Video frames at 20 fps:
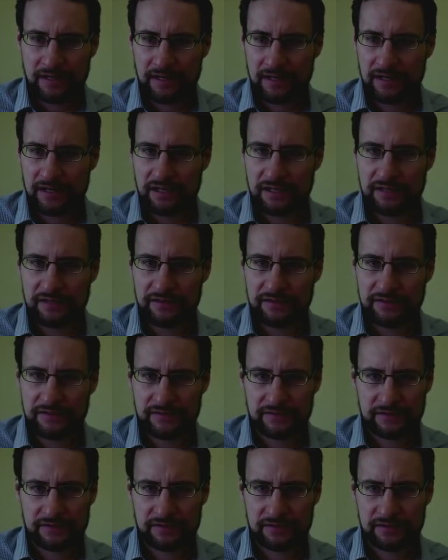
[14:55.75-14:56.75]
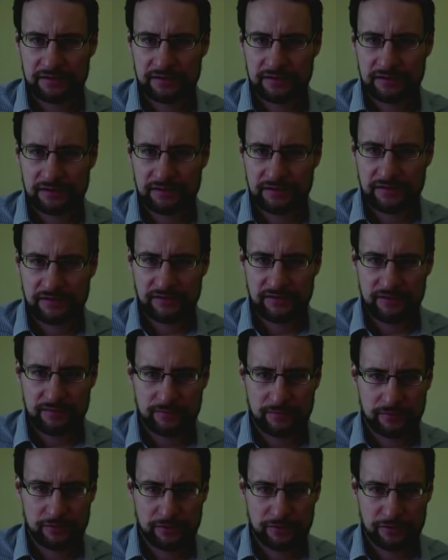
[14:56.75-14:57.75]
And uh, let's see
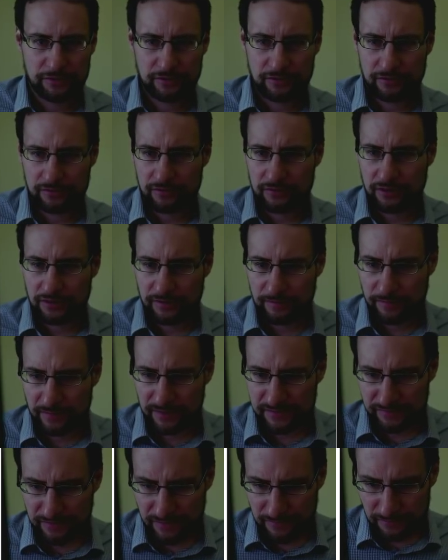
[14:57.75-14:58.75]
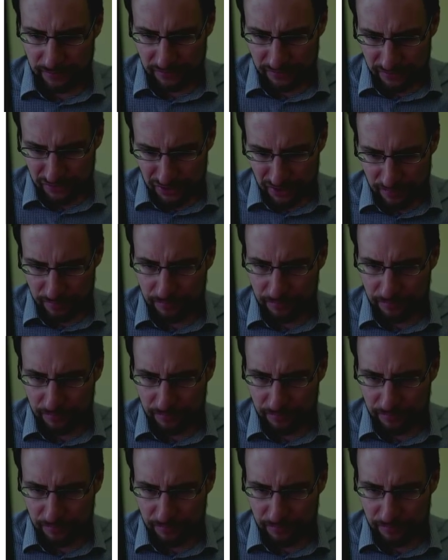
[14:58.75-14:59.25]
more. Uh, by the way, I want to check